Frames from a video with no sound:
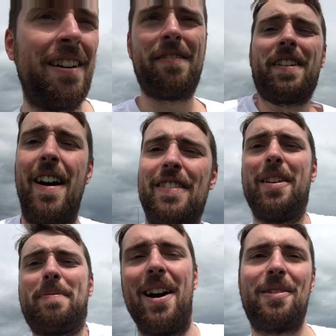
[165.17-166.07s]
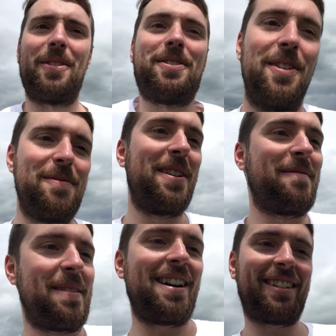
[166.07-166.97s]
Five at the back with the two
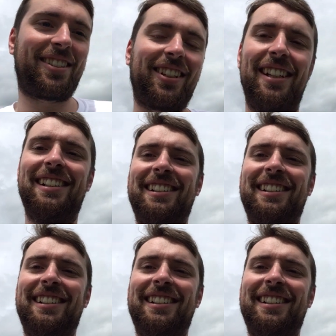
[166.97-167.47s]
wing backs.